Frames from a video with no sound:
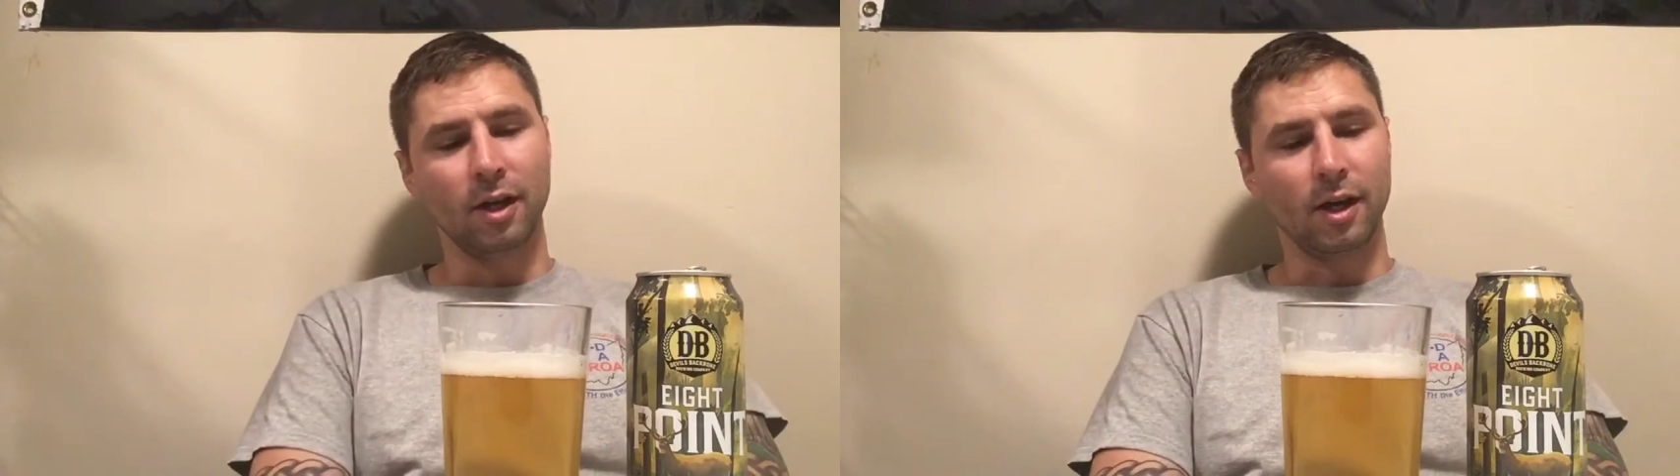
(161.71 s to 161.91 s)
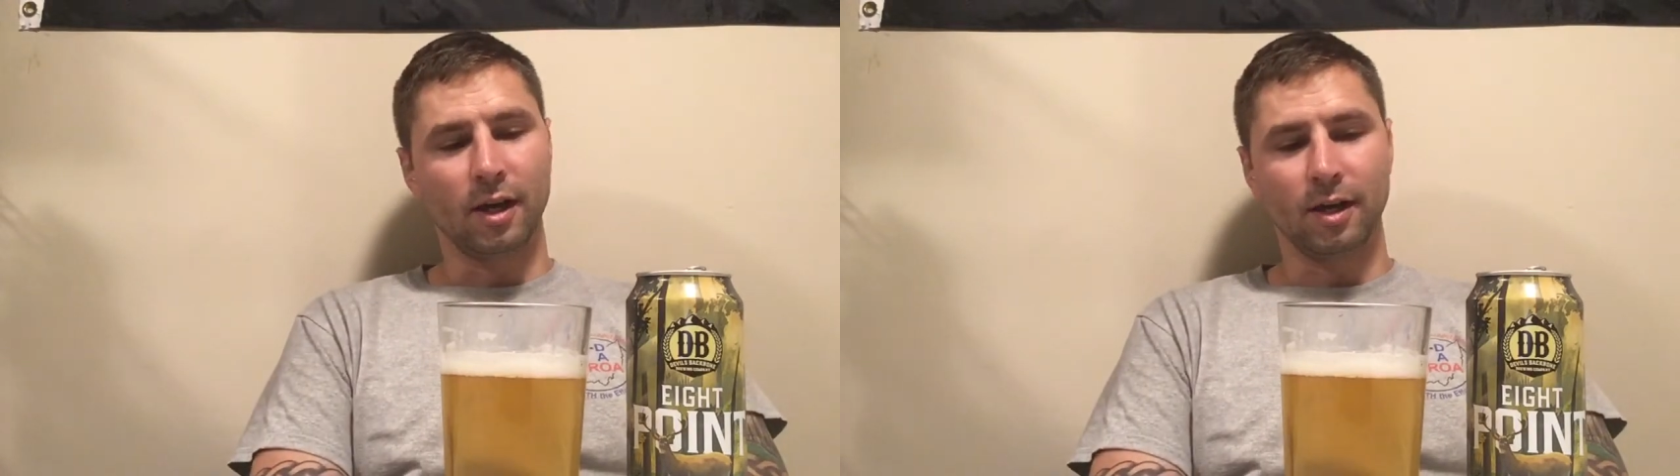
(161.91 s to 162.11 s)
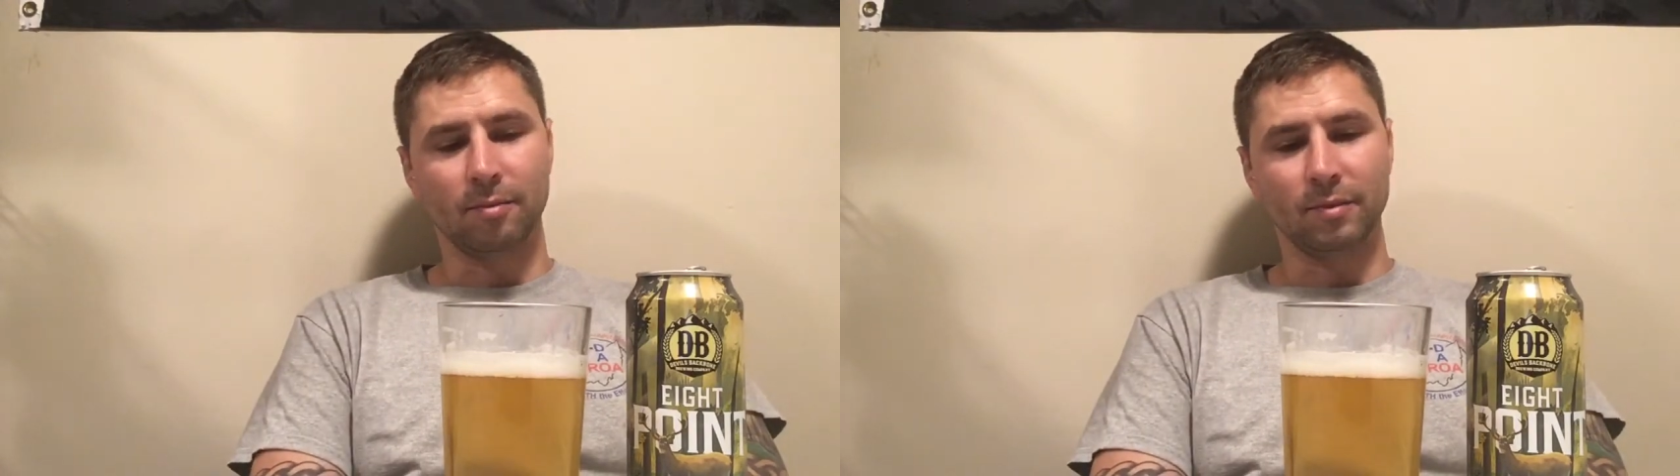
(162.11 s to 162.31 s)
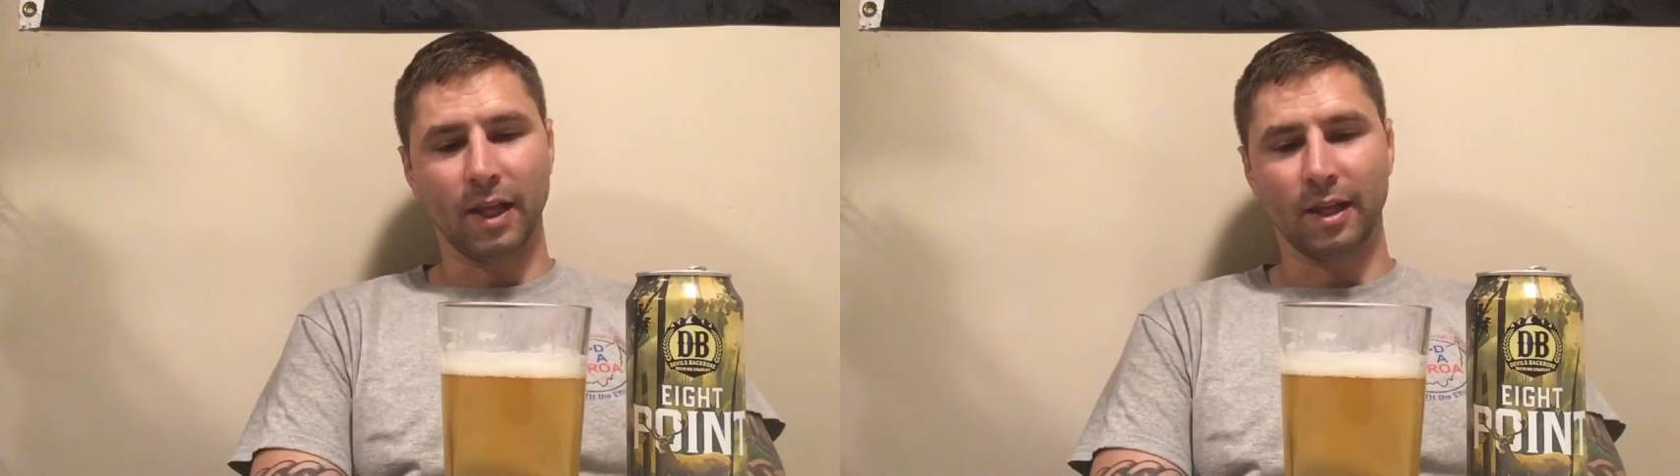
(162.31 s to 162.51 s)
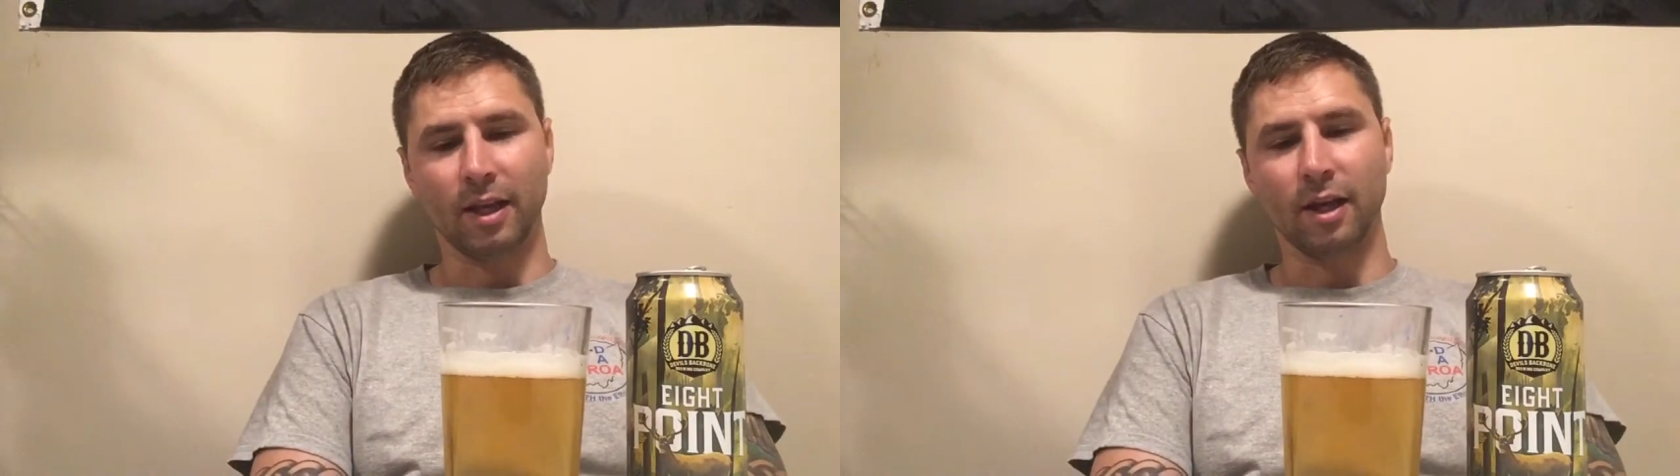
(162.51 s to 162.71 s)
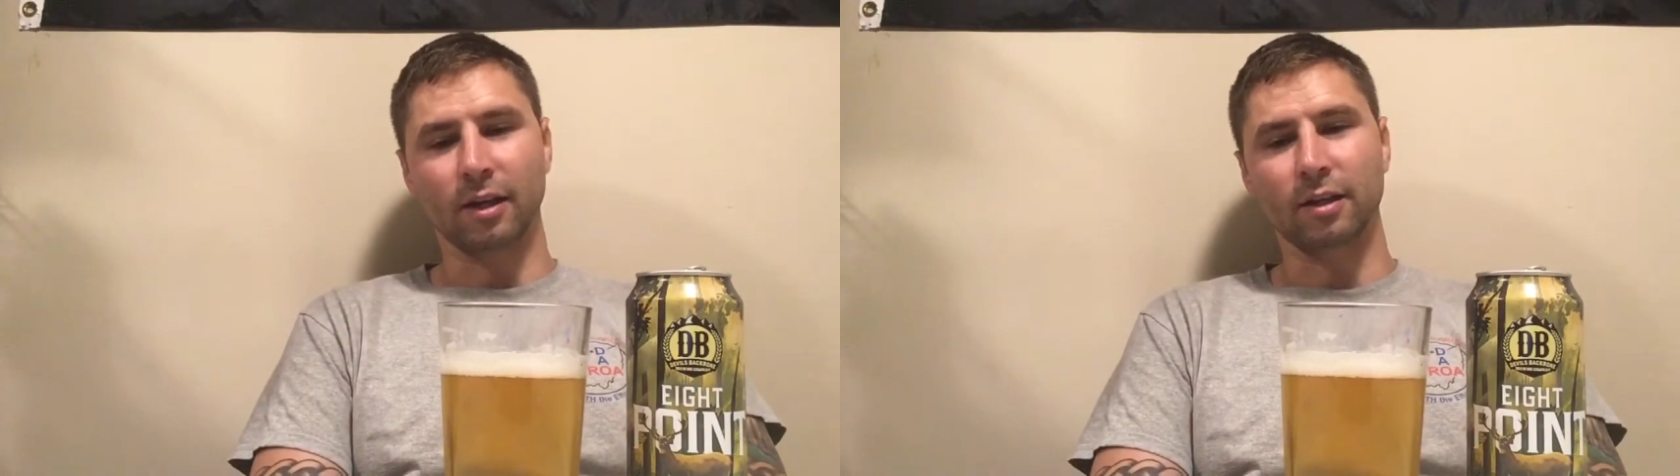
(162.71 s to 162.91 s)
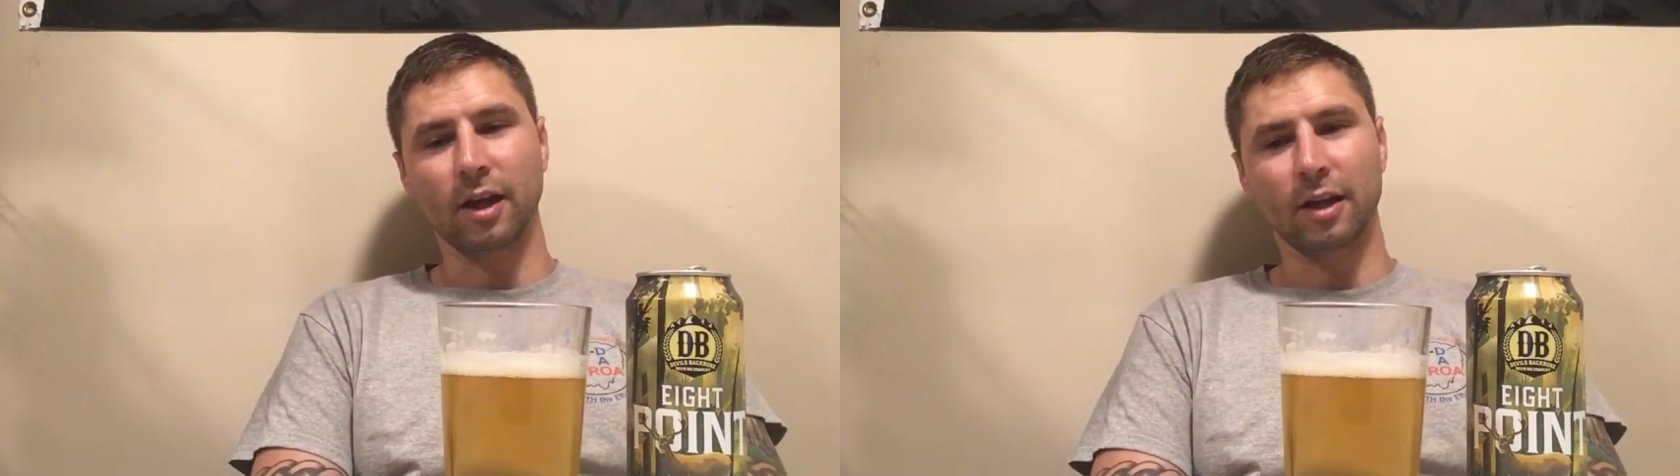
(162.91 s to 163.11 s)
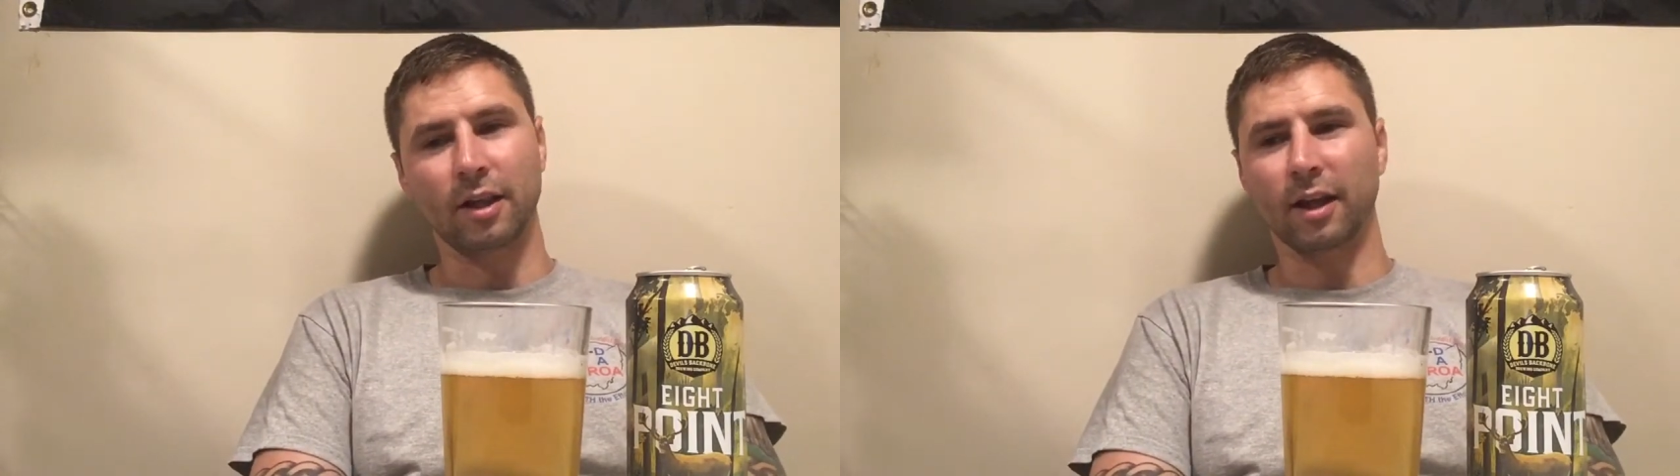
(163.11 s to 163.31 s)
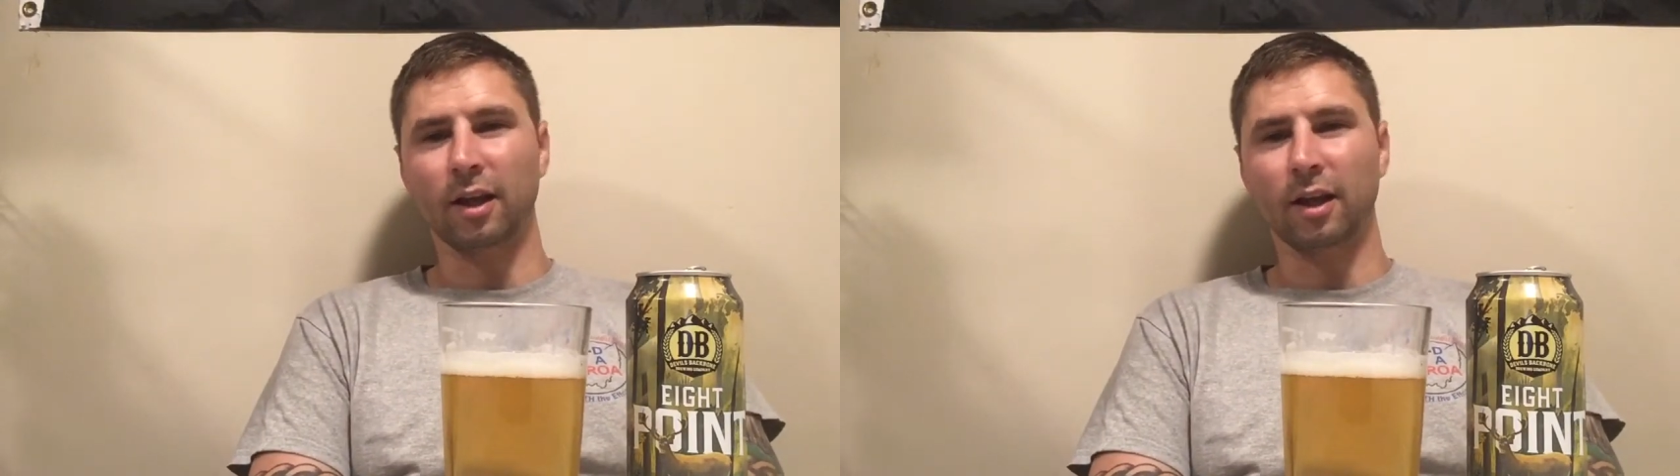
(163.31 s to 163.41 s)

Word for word: um, like a kind of like